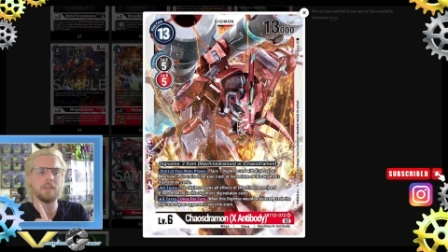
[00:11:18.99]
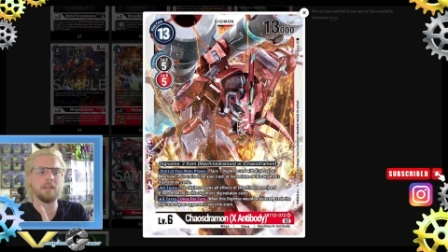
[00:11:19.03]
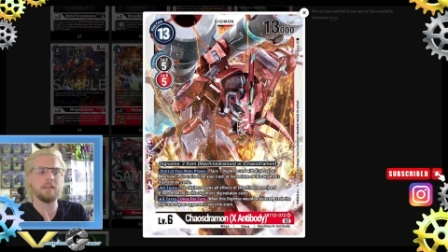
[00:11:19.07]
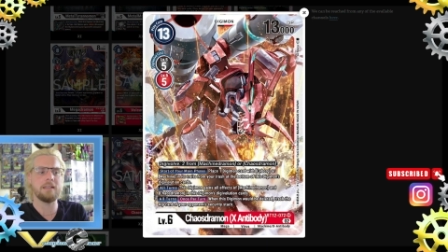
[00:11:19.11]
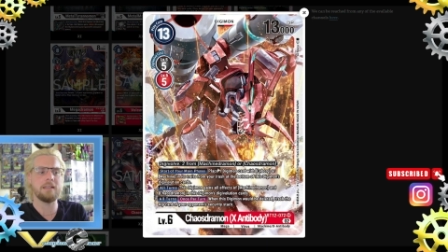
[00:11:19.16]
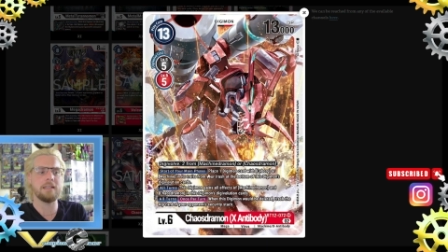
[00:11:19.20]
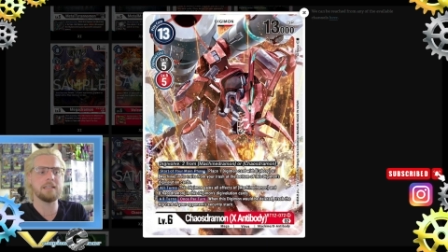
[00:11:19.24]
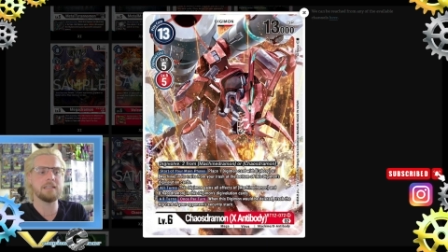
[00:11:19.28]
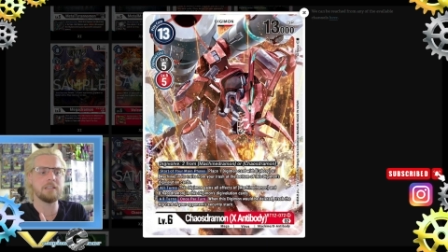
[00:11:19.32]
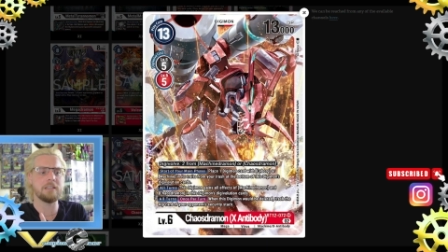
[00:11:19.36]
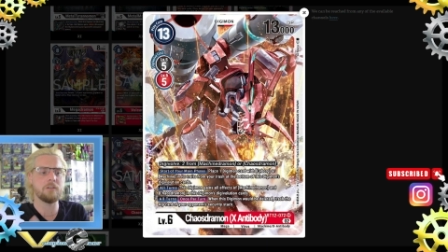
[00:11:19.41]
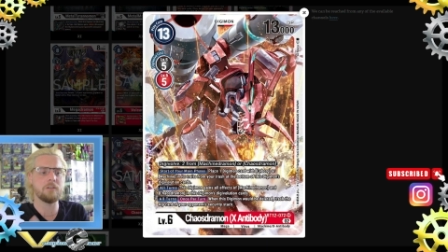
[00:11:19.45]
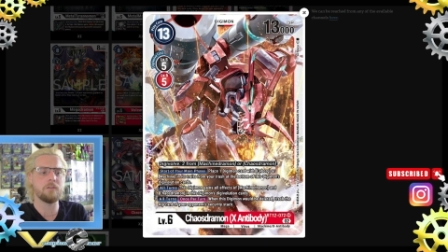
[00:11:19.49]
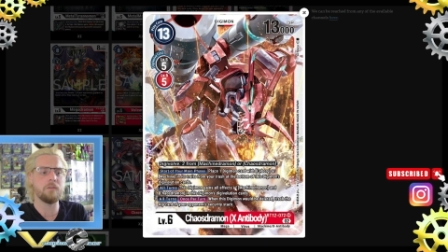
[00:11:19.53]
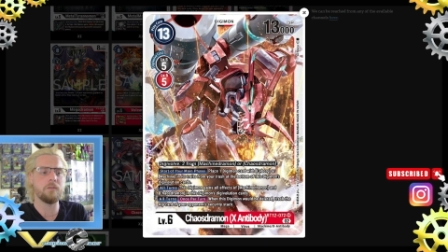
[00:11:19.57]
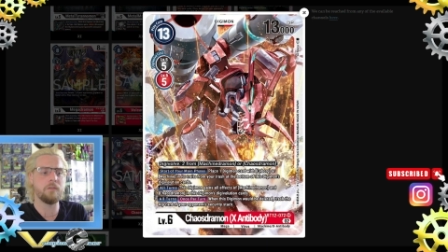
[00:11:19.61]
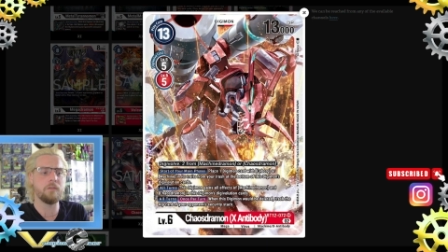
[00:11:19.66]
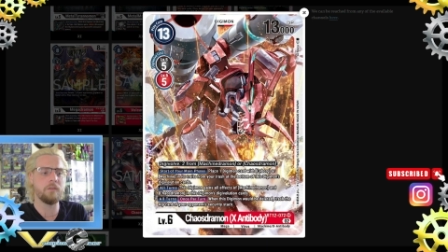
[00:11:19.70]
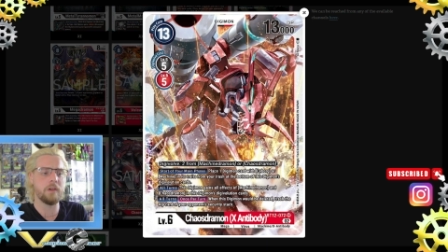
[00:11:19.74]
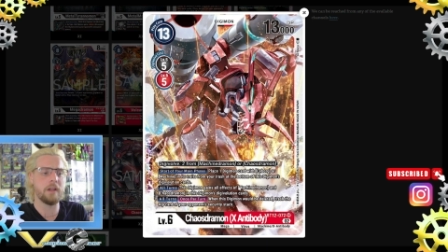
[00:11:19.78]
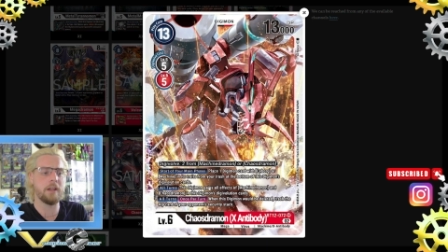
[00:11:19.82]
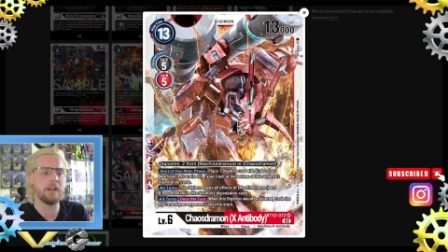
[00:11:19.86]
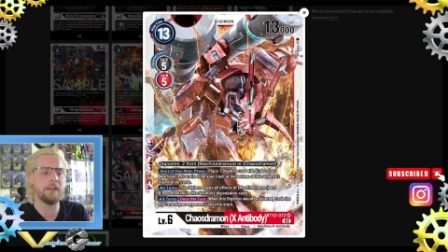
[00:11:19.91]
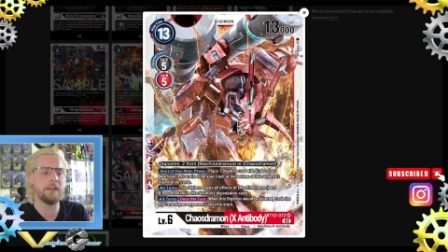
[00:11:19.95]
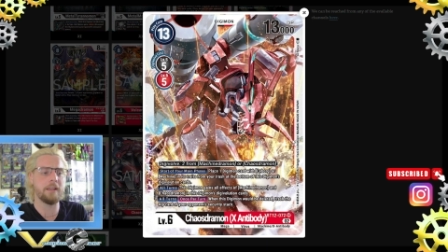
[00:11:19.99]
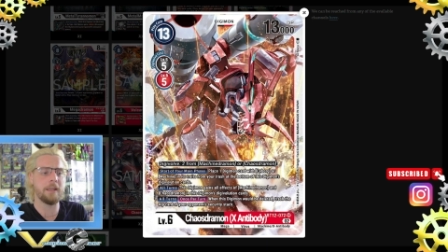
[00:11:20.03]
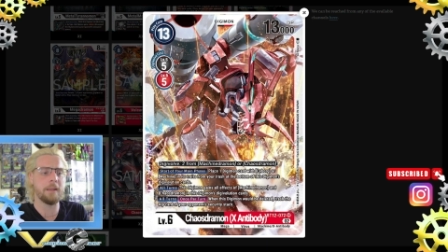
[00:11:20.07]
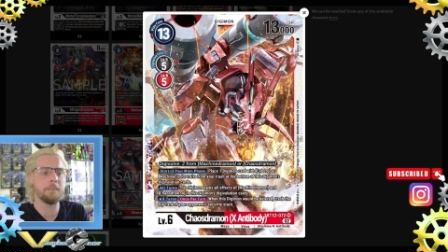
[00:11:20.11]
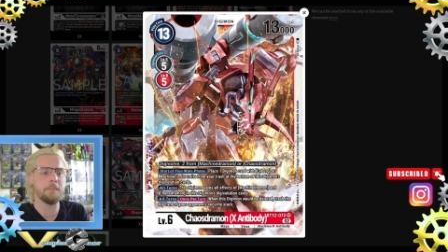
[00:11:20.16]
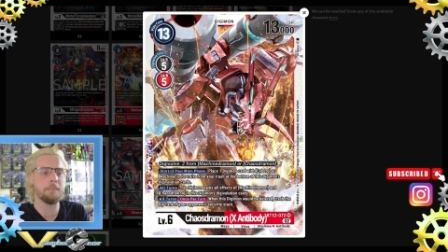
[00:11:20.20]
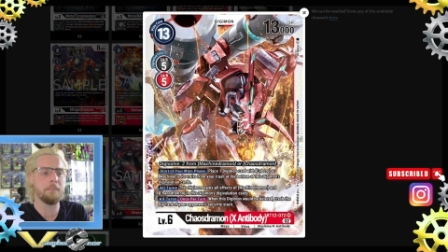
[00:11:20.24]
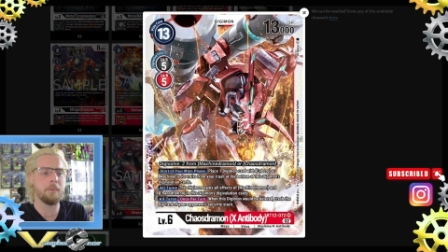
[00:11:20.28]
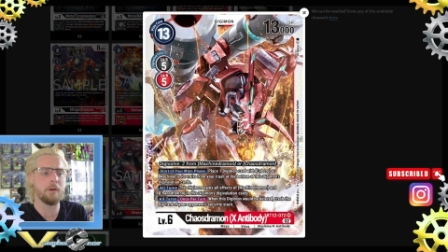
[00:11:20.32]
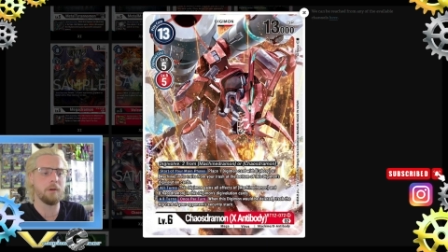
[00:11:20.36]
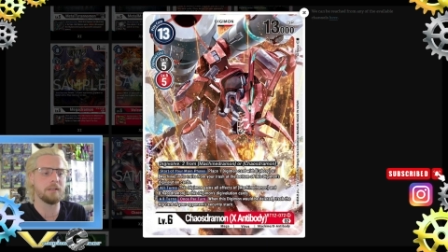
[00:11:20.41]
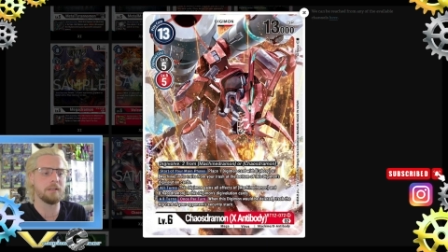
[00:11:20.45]
this is very
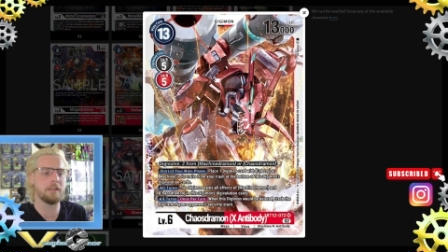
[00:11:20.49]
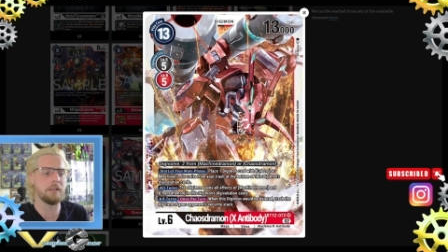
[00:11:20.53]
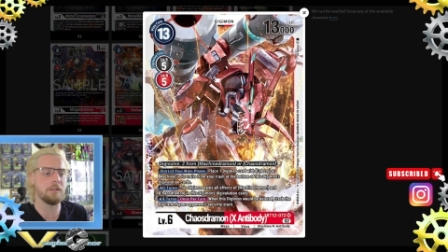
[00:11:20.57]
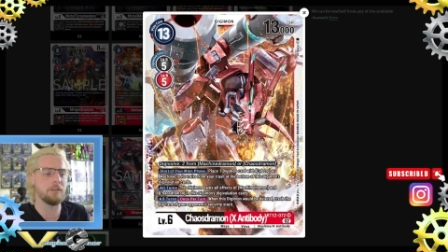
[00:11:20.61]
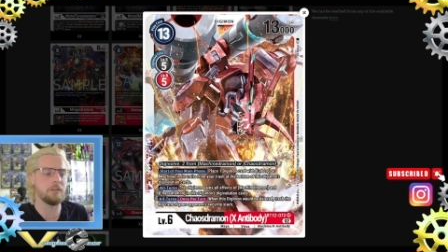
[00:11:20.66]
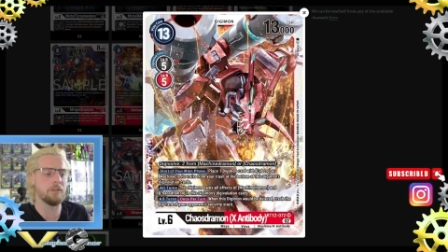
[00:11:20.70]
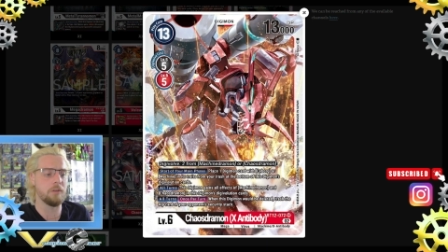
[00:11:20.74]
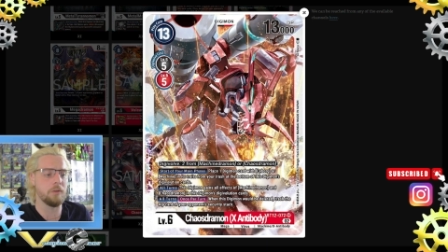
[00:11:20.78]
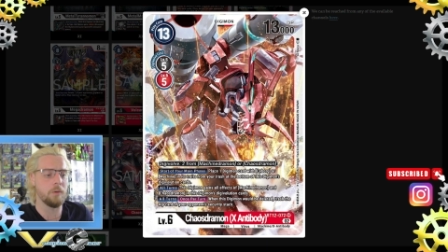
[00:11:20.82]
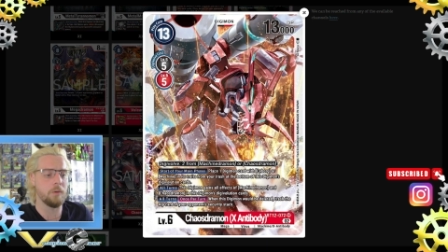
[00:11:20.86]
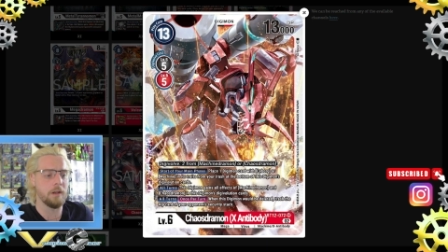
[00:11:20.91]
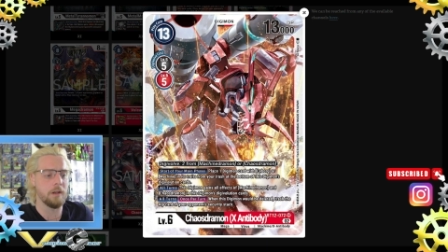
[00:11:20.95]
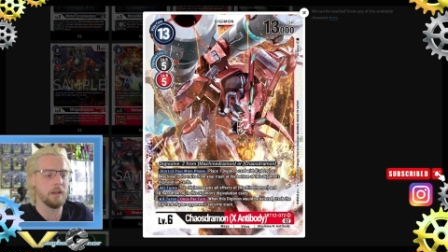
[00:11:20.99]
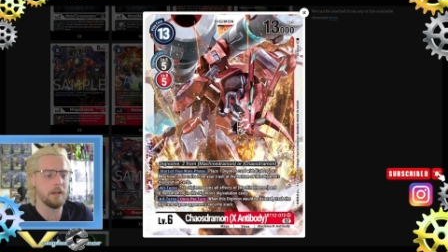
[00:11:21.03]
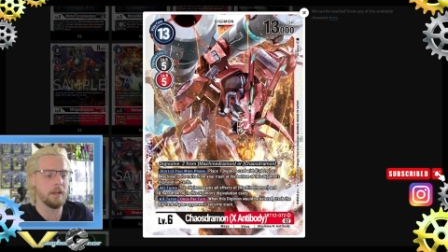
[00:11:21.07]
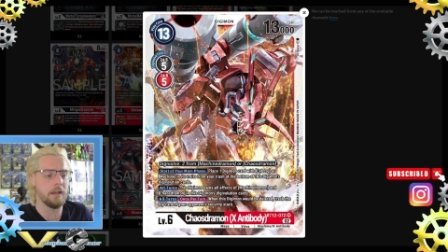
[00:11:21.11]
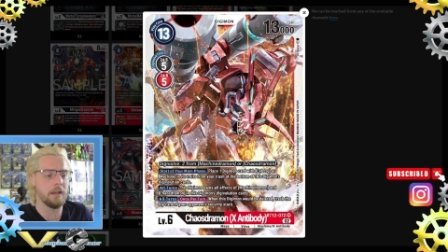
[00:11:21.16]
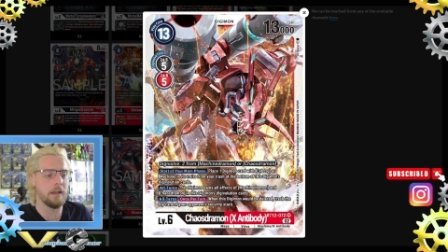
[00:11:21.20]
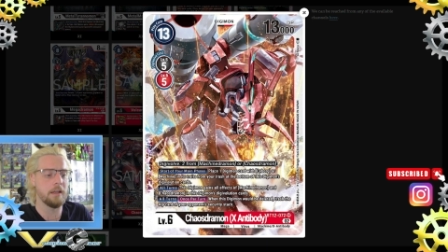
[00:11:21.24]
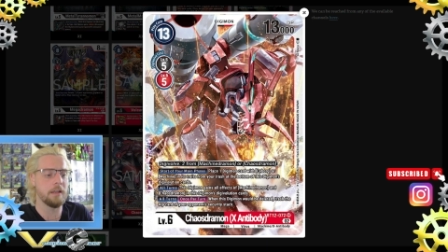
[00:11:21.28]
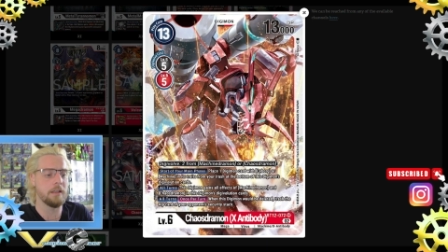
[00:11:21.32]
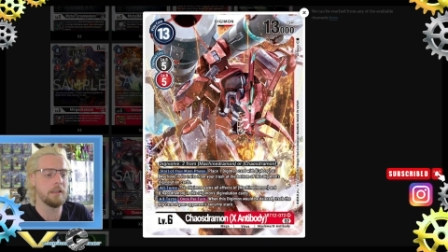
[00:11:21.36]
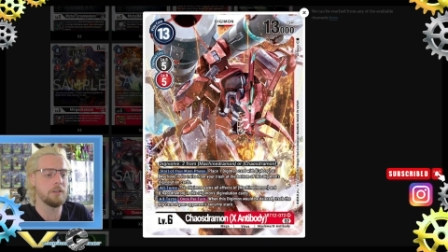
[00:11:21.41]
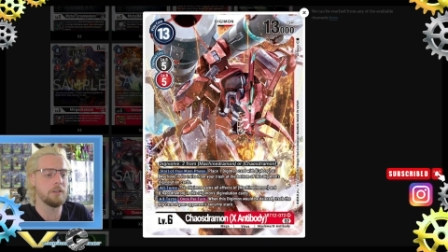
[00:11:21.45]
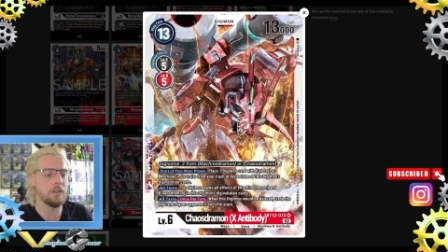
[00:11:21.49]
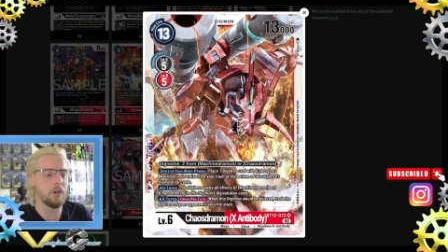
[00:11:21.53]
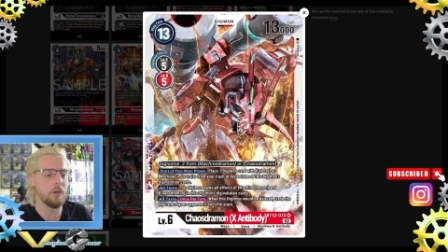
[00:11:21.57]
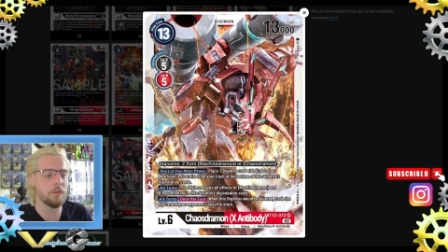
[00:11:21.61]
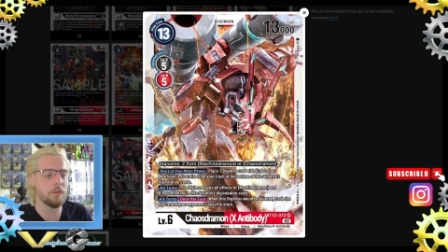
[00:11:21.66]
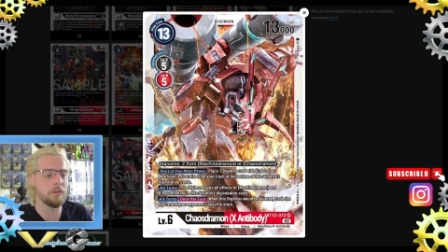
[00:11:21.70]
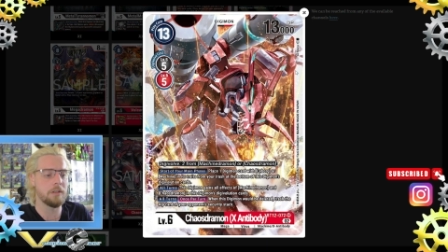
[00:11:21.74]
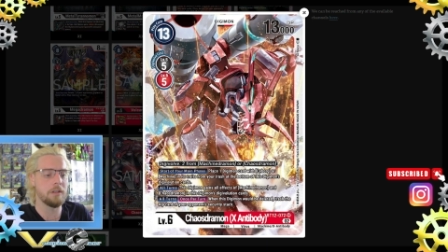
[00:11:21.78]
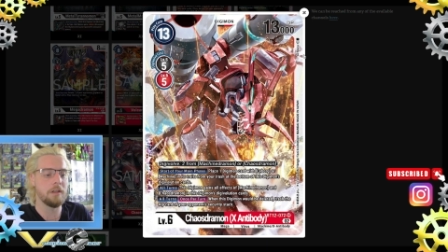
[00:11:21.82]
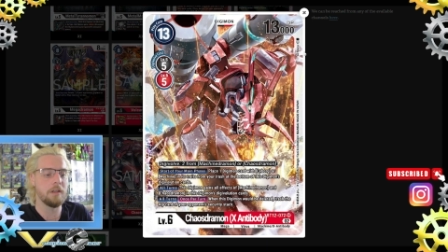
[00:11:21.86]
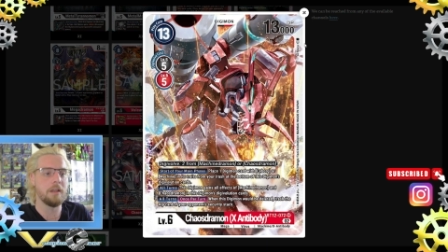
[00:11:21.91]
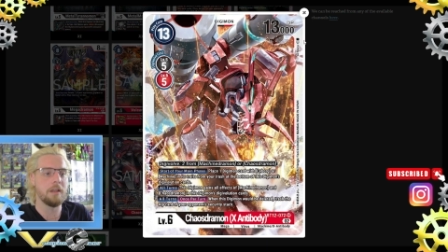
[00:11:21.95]
important to
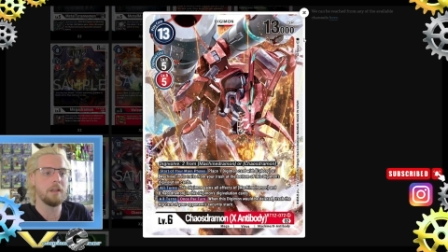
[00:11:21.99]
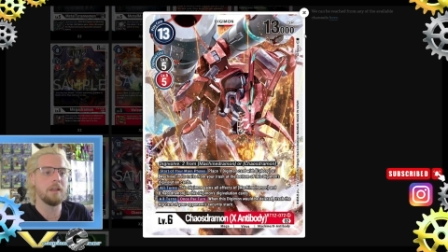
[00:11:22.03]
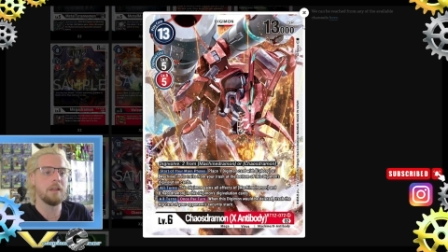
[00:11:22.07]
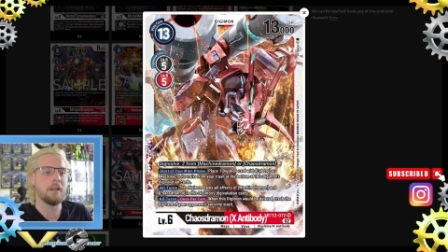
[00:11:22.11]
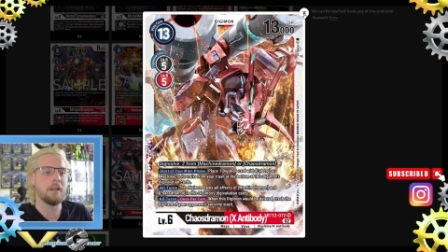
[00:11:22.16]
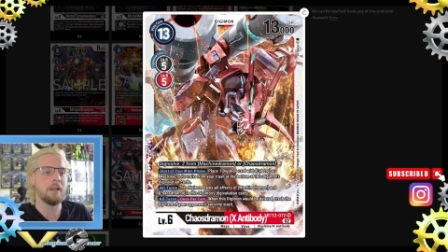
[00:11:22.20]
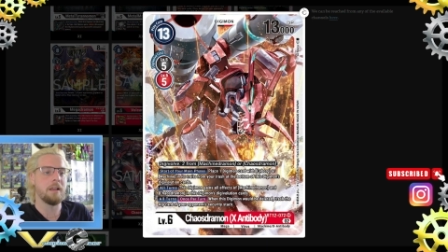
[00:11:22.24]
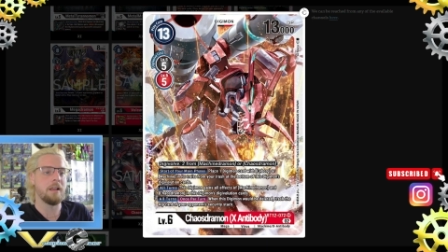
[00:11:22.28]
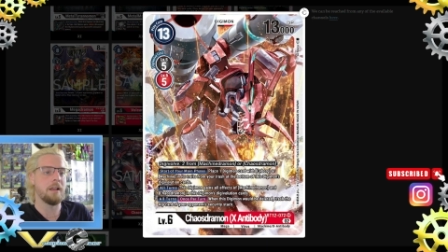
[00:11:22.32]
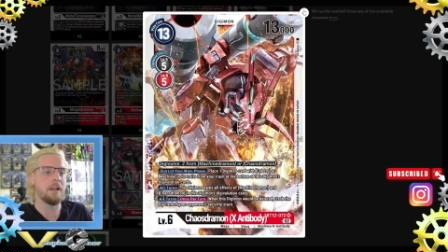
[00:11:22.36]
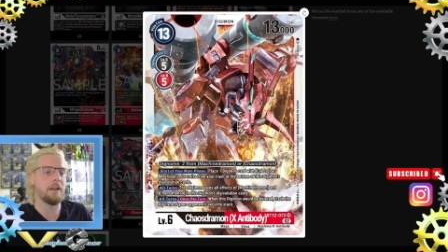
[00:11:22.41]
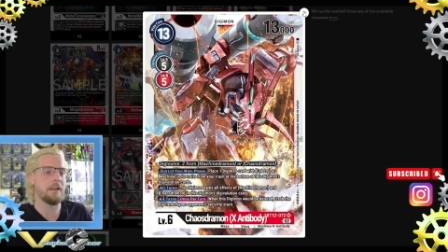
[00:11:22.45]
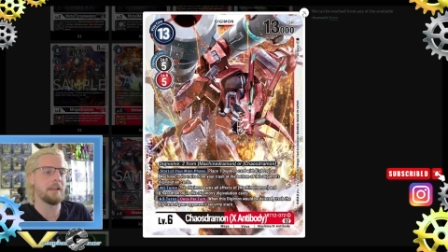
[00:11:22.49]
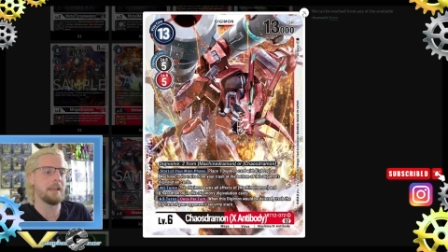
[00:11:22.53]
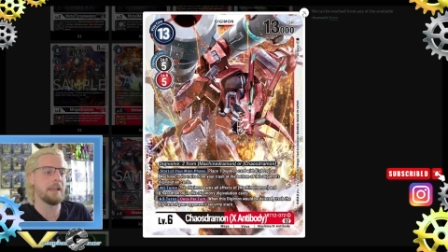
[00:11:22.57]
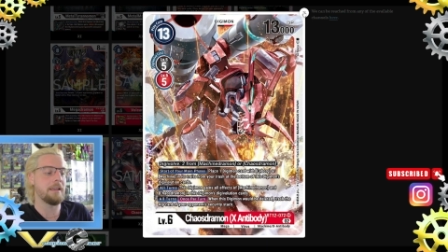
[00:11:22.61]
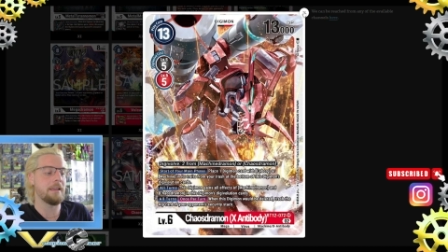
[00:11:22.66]
note. Okay,